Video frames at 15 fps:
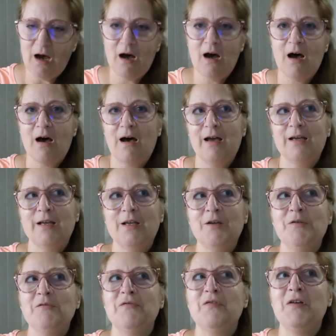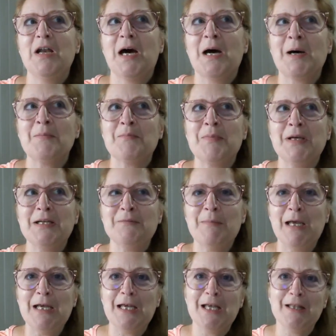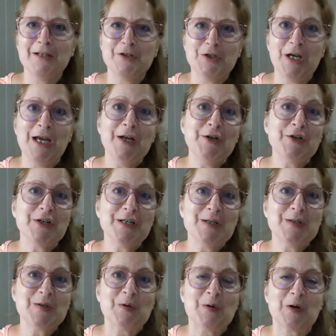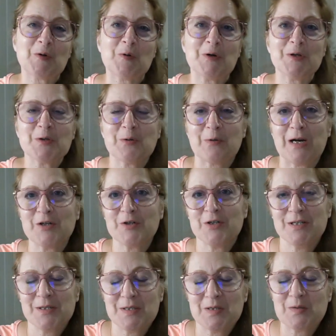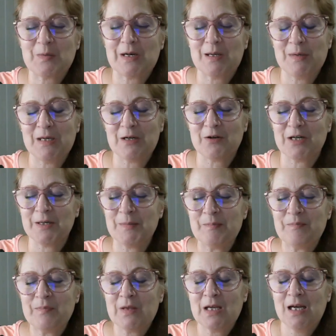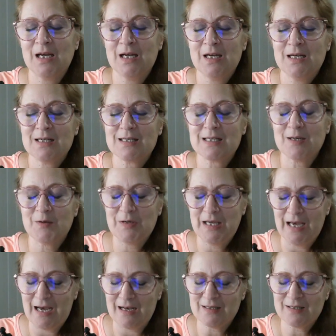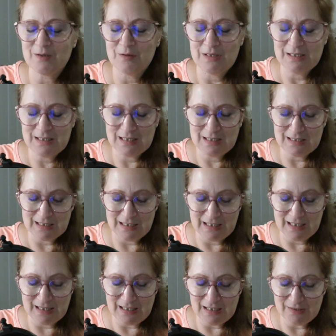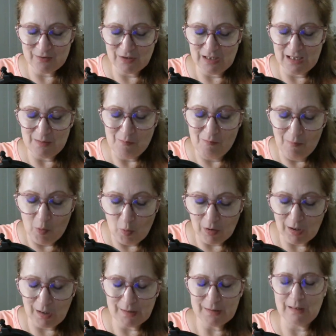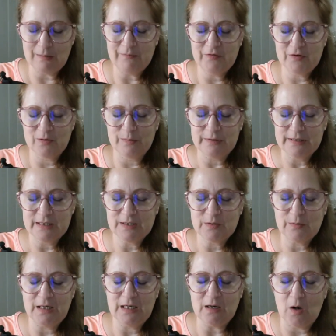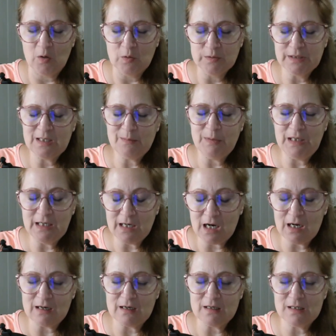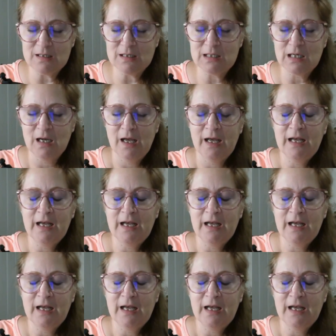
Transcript: uh, you've not been making the changes or course corrections is what I'm hearing. So yeah, so this is like things are getting more uncomfortable this week only because